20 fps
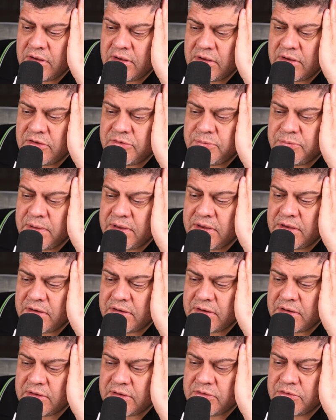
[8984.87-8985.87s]
He's
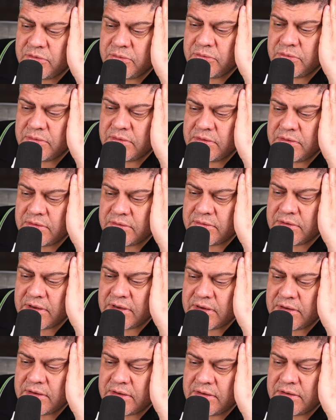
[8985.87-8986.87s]
beginning to.
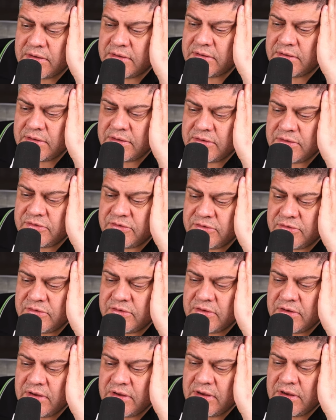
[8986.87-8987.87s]
Okay.
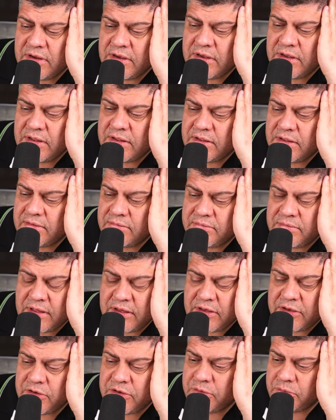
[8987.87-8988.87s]
He's.
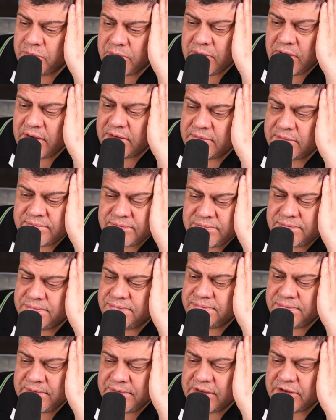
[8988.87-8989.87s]
Thank you. I.
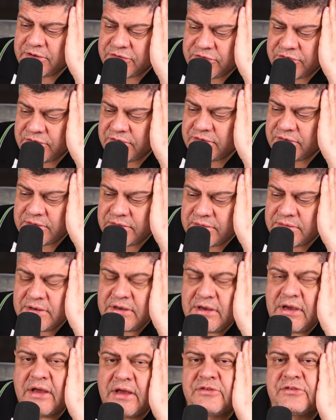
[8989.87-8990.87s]
Yes,
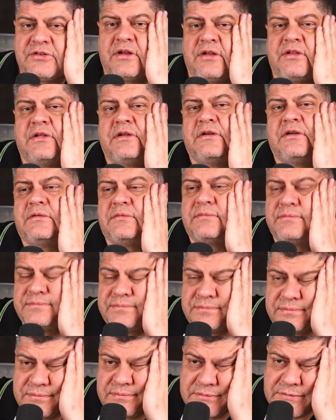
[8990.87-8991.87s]
he has nothing.
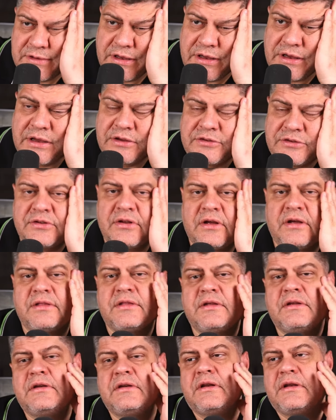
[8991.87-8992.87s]
He has
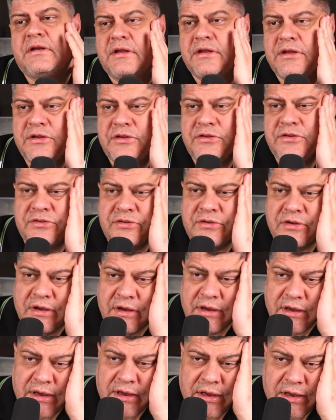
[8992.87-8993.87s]
nothing, and he's.
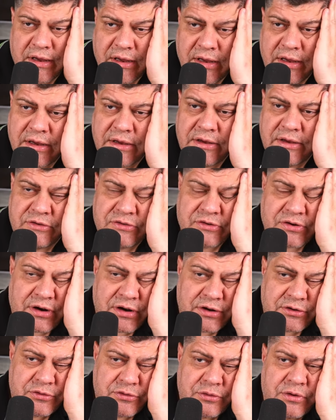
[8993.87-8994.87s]
He's
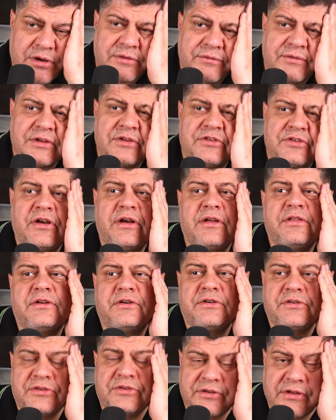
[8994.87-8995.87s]
trying to convince
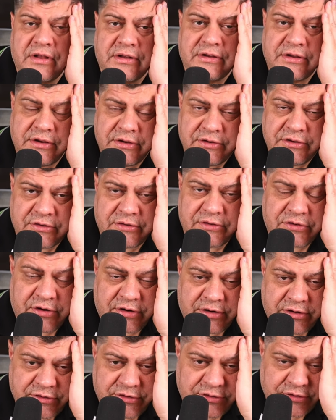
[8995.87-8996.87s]
others that he's in
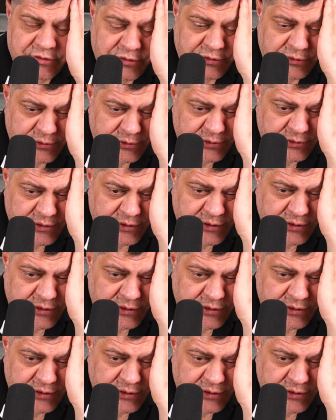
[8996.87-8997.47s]
charge, you know.